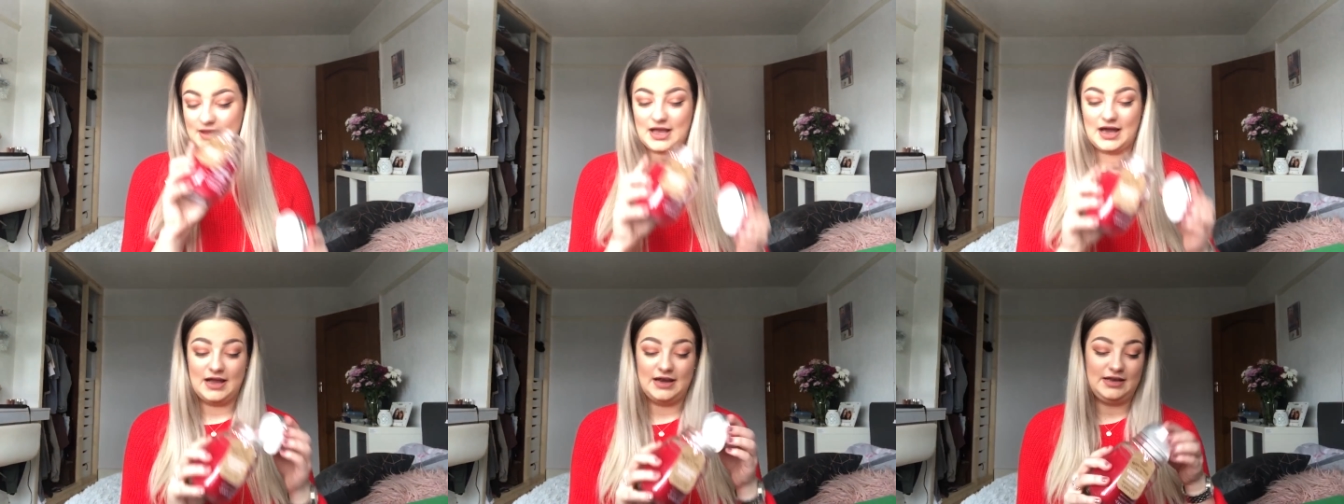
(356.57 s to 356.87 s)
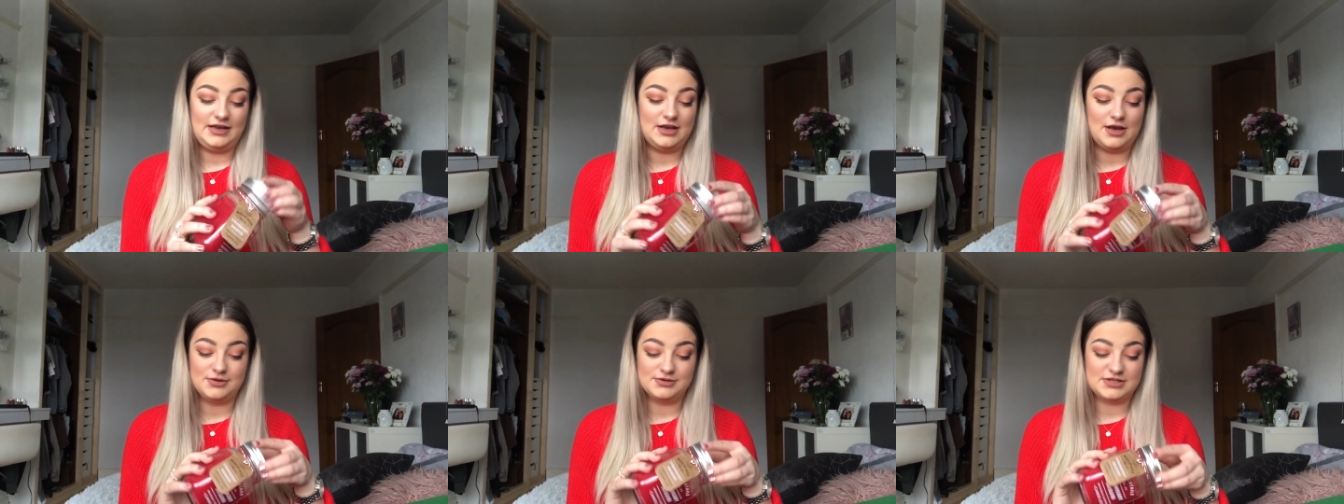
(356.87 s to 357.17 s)
And
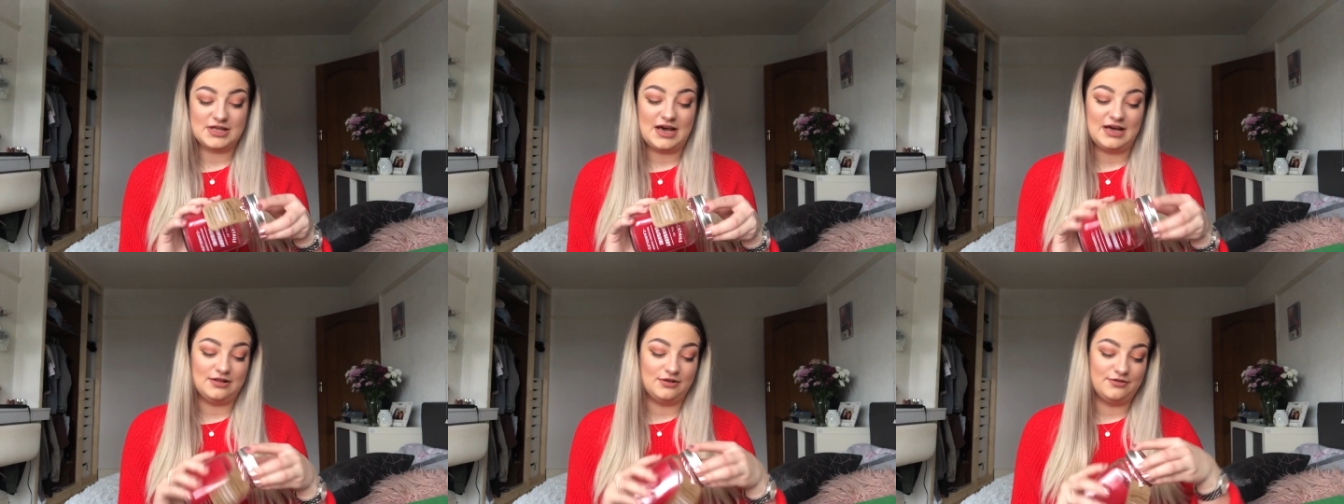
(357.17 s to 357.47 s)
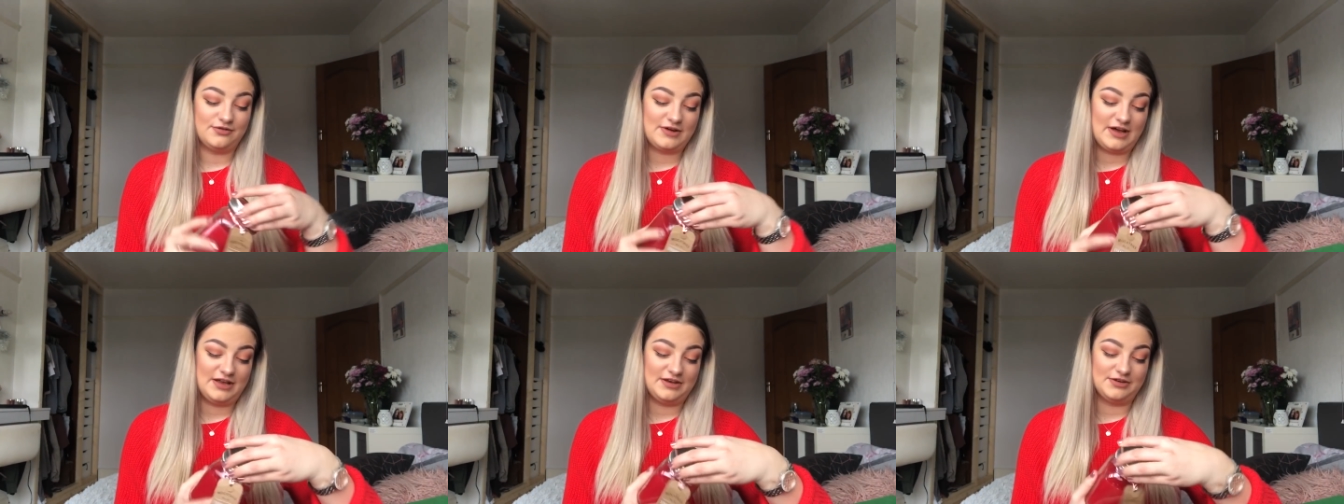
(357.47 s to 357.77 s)
he knows that I
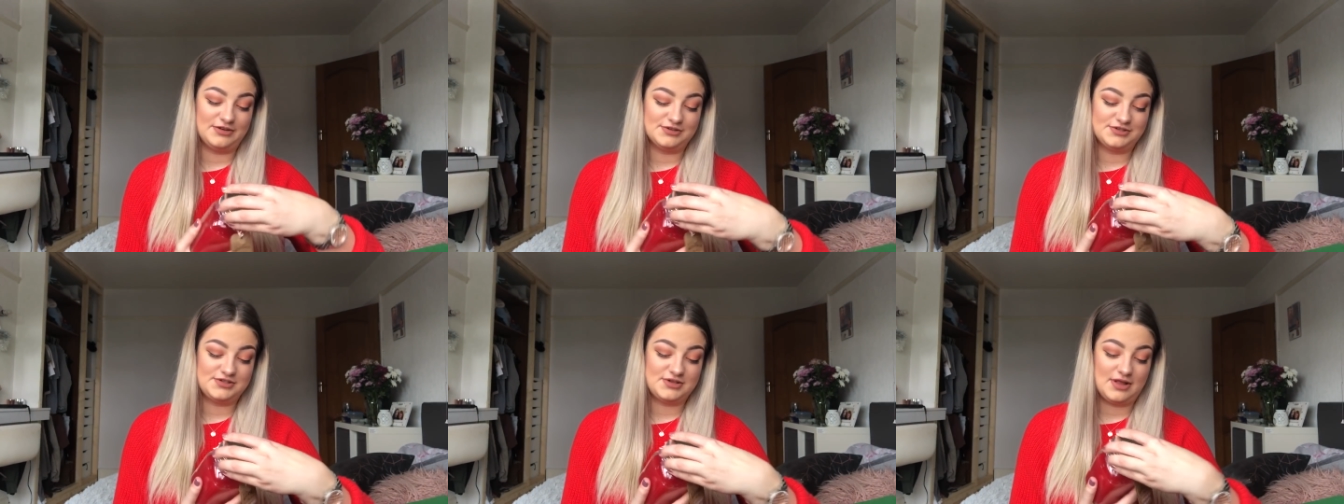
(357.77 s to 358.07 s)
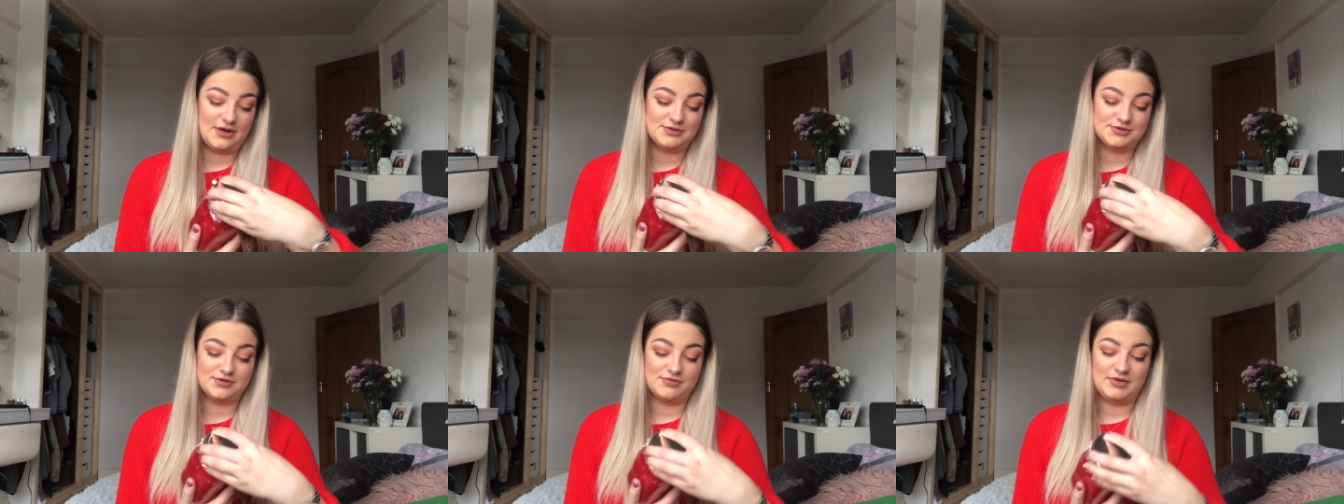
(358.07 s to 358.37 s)
love candles, so
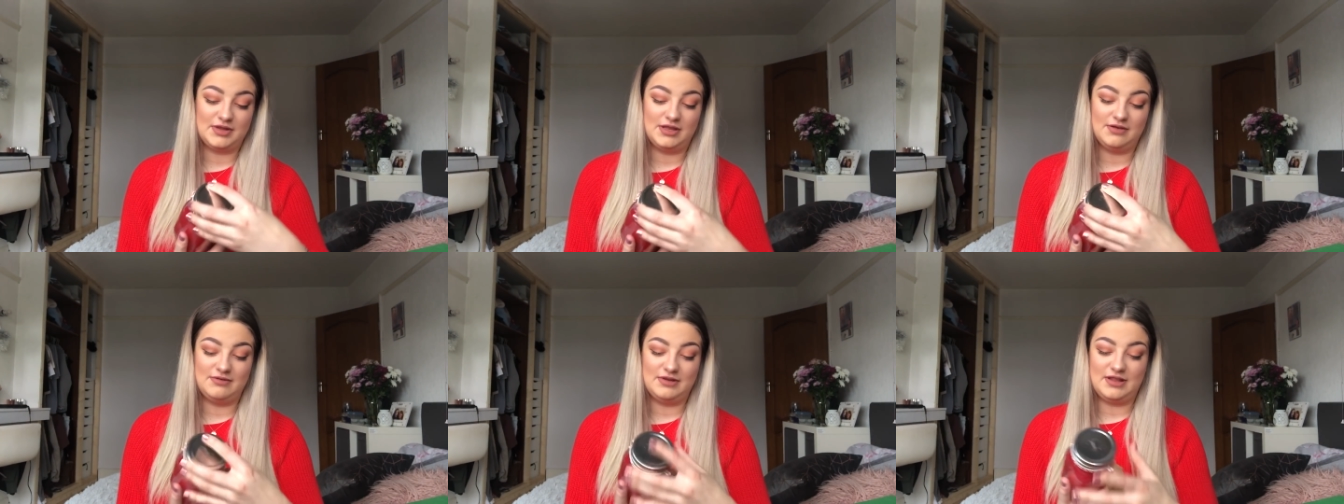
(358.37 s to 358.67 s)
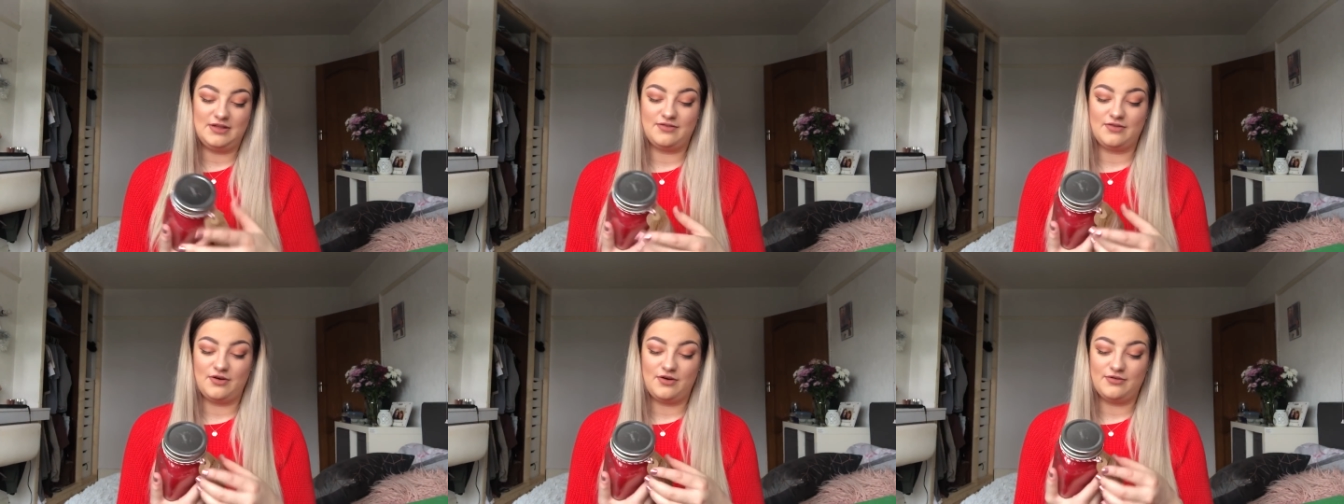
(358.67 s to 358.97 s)
that was a really,
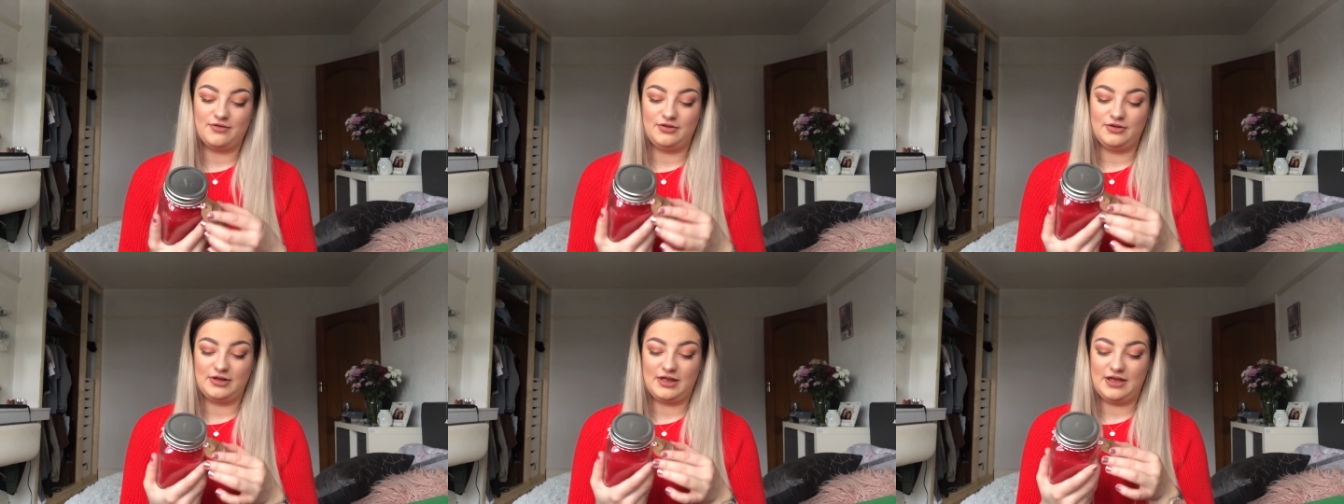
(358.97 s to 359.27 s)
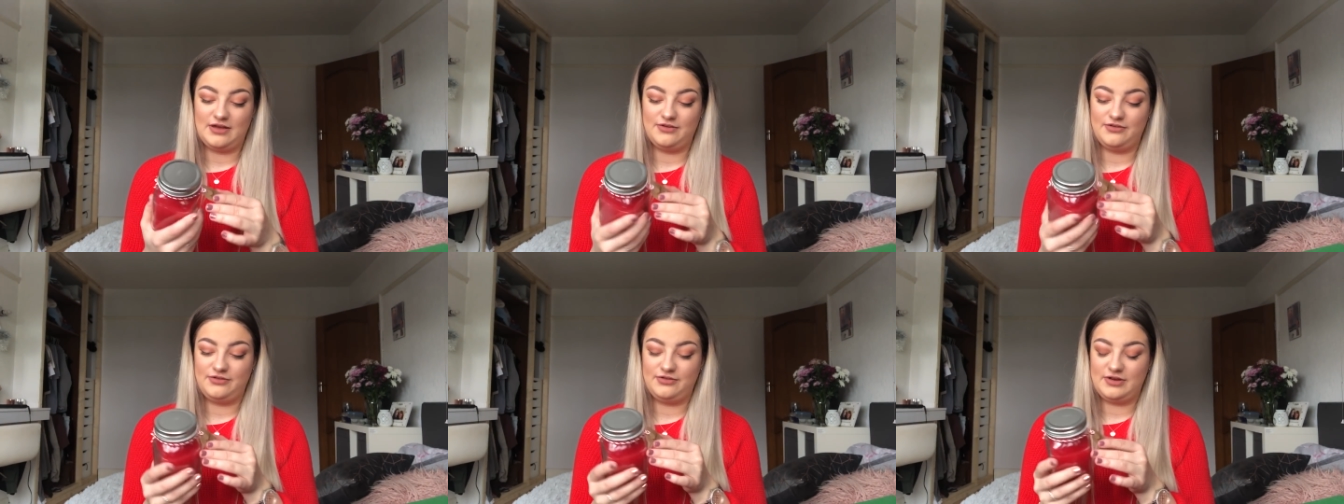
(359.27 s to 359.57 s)
really thoughtful
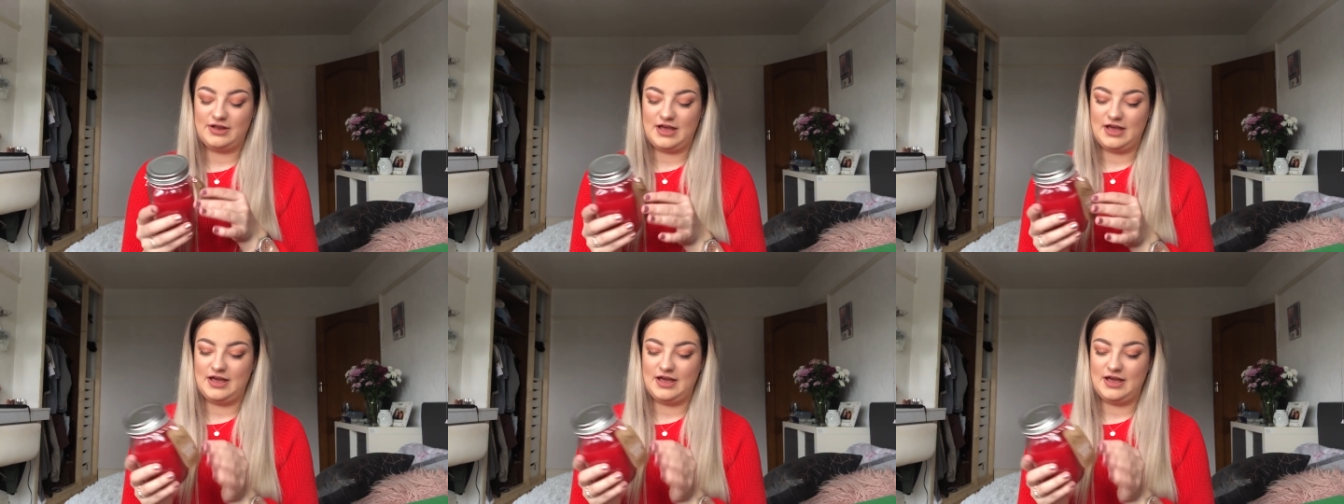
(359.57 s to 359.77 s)
gift.